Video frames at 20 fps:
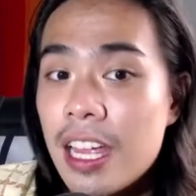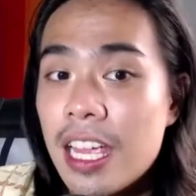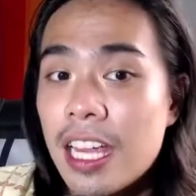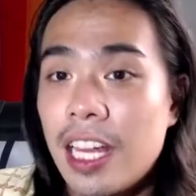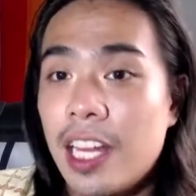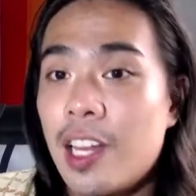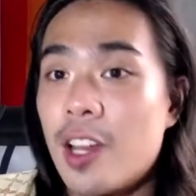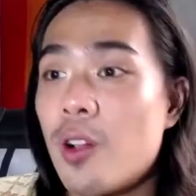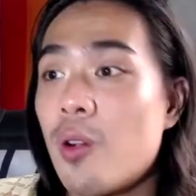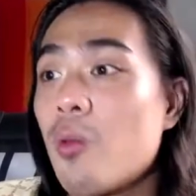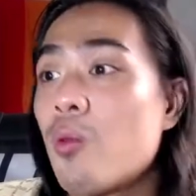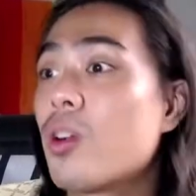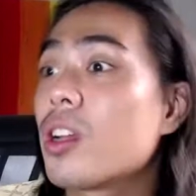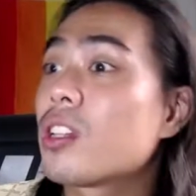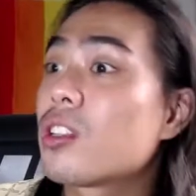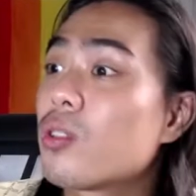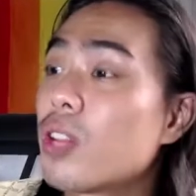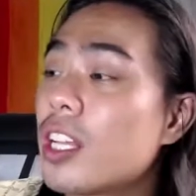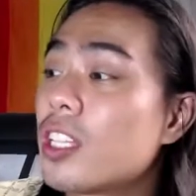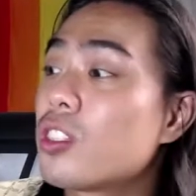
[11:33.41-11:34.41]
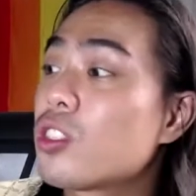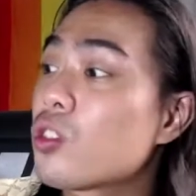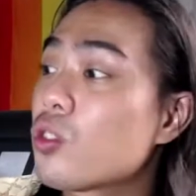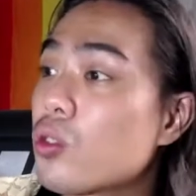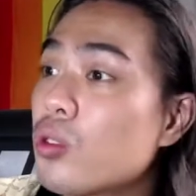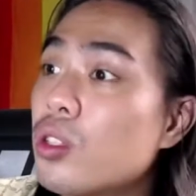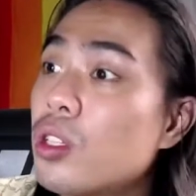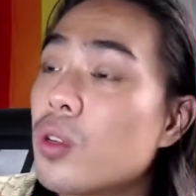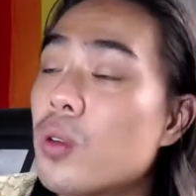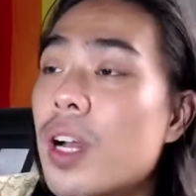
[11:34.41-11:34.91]
You know, what is
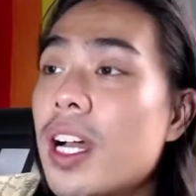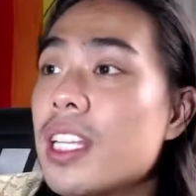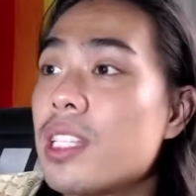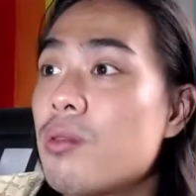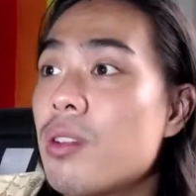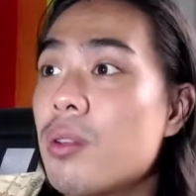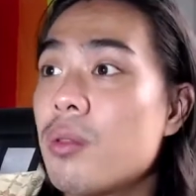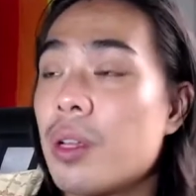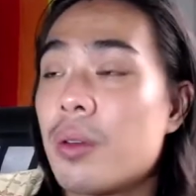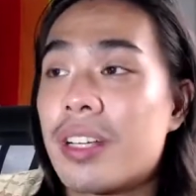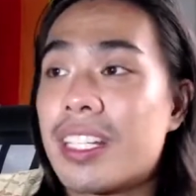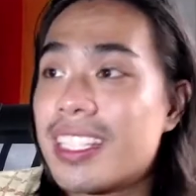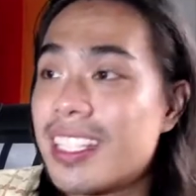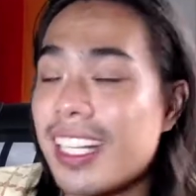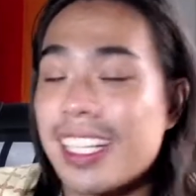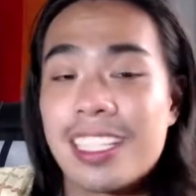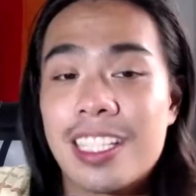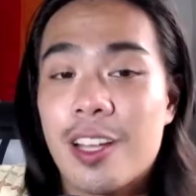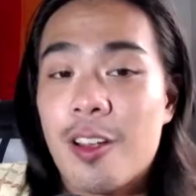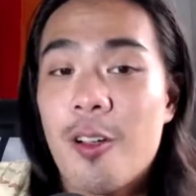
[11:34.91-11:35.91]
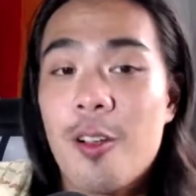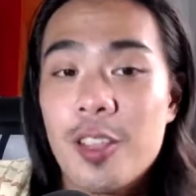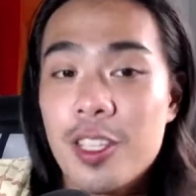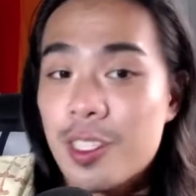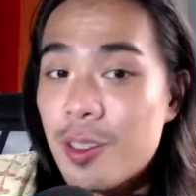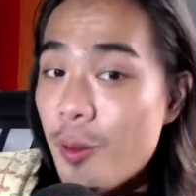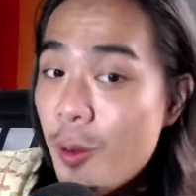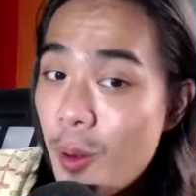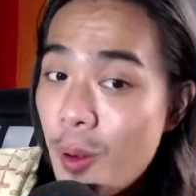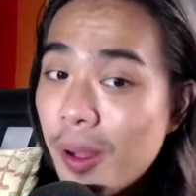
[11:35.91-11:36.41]
true to us when we were 6 years
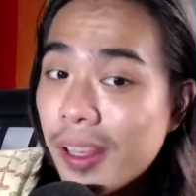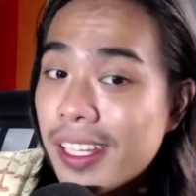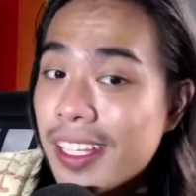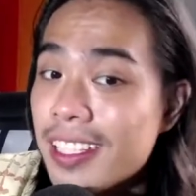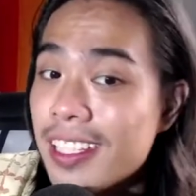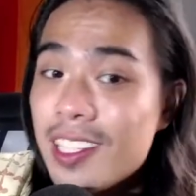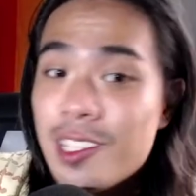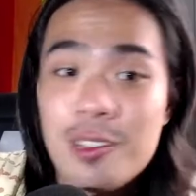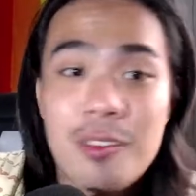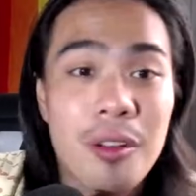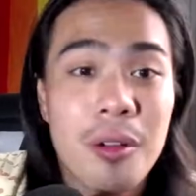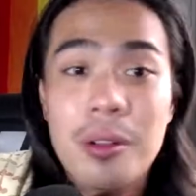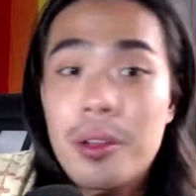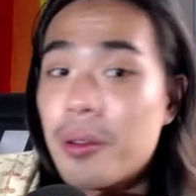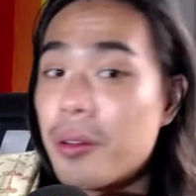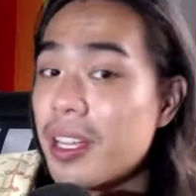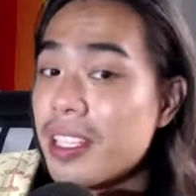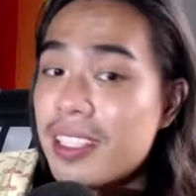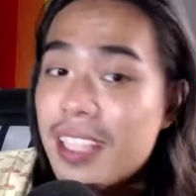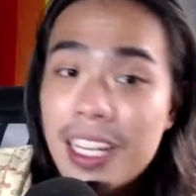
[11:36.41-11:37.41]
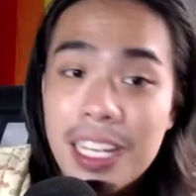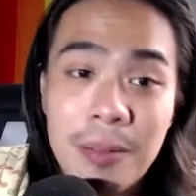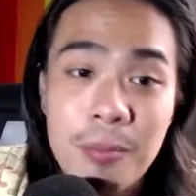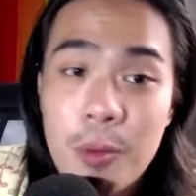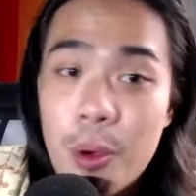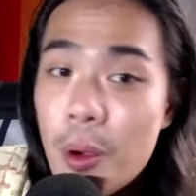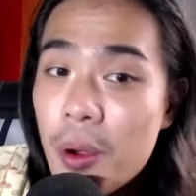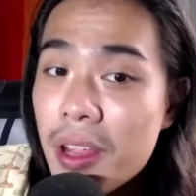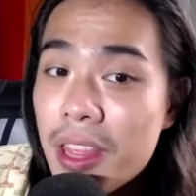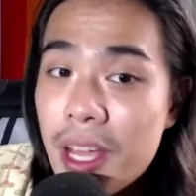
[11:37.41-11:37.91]
old isn't true to us
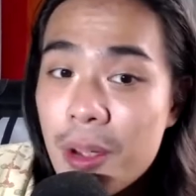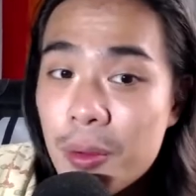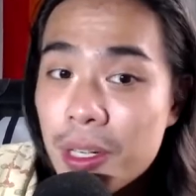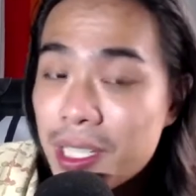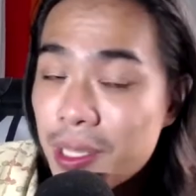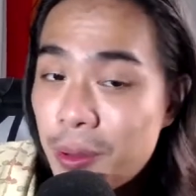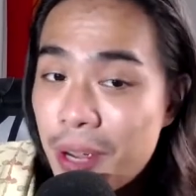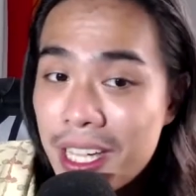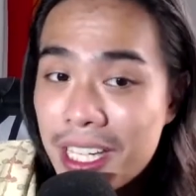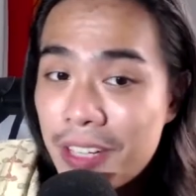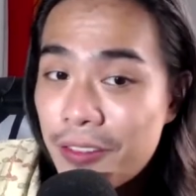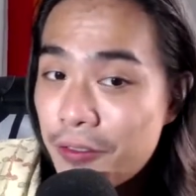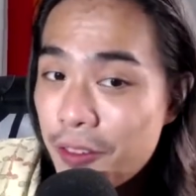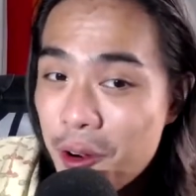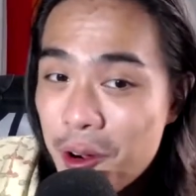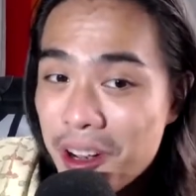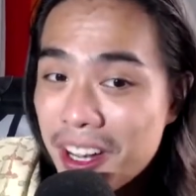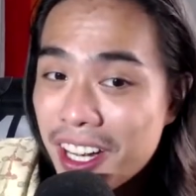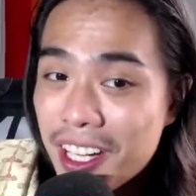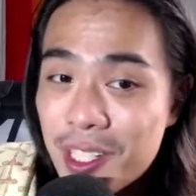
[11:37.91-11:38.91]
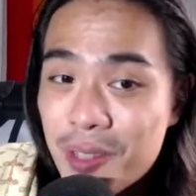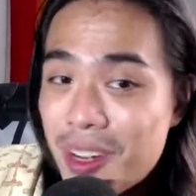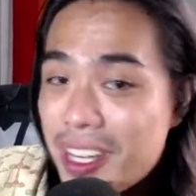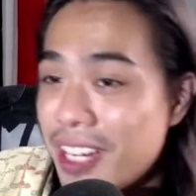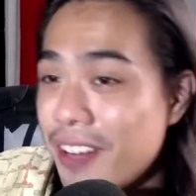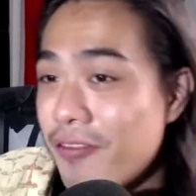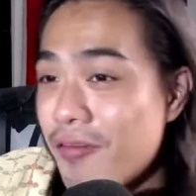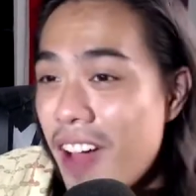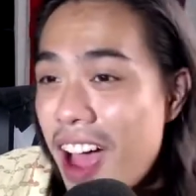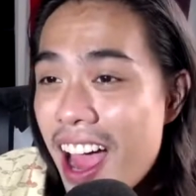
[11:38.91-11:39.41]
anymore that we're 24 or
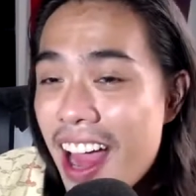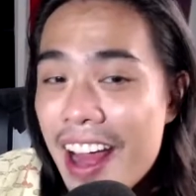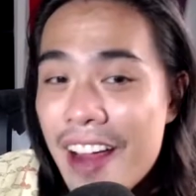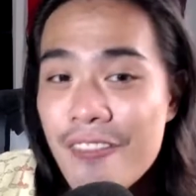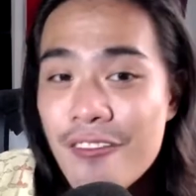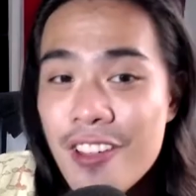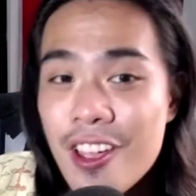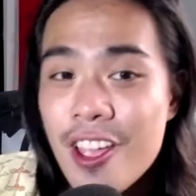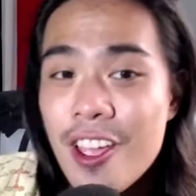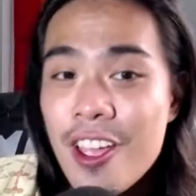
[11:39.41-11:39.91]
25.